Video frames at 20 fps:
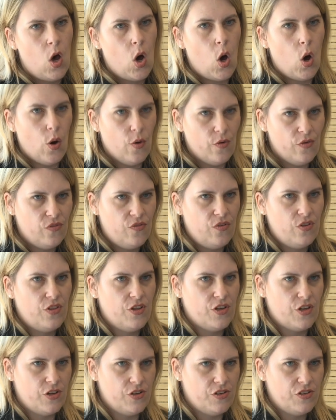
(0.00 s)
of
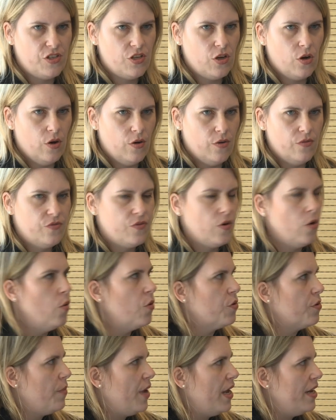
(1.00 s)
the use of
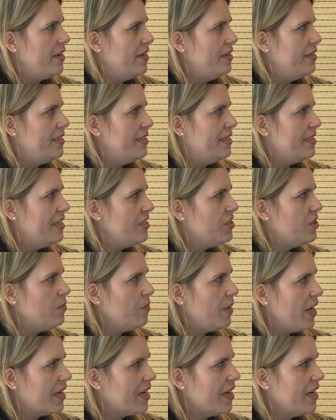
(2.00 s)
automated
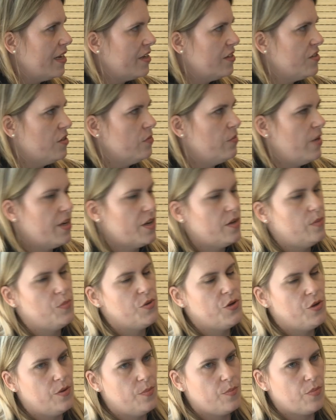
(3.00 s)
decision making, so where
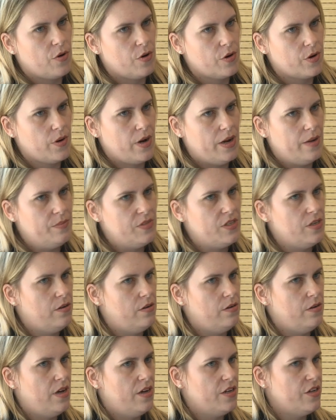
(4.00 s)
computer programs
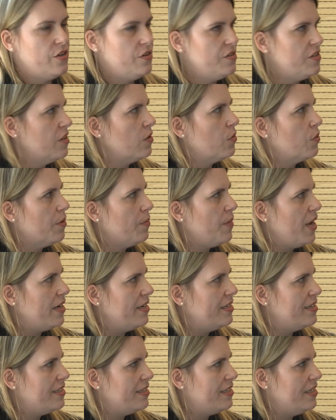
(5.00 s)
are using
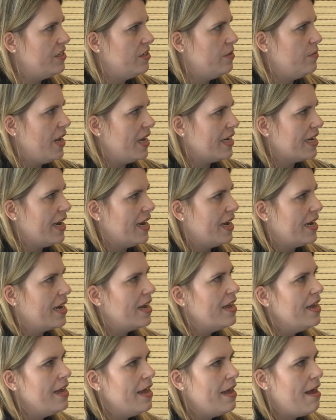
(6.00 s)
automated decision
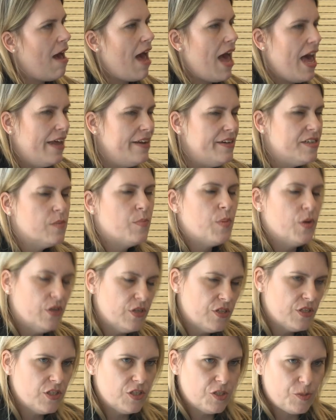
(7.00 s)
making and a
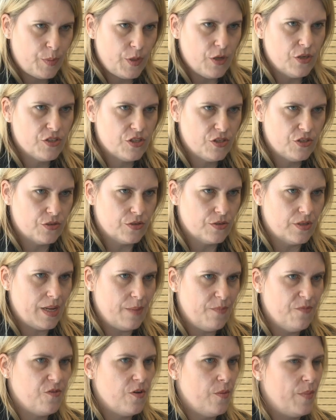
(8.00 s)
person's personal
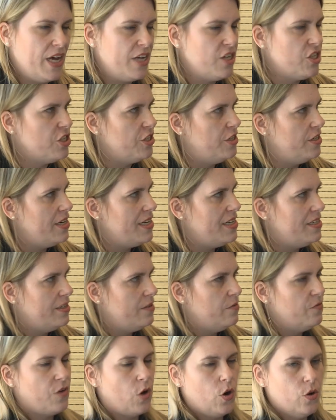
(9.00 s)
information is
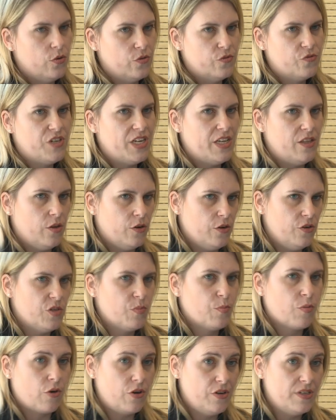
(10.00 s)
involved in
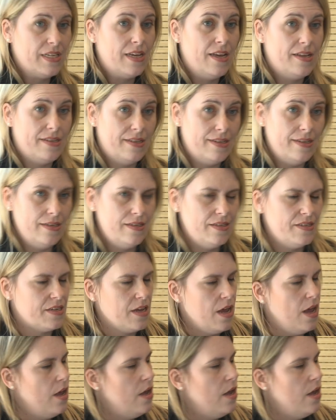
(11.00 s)
those processes.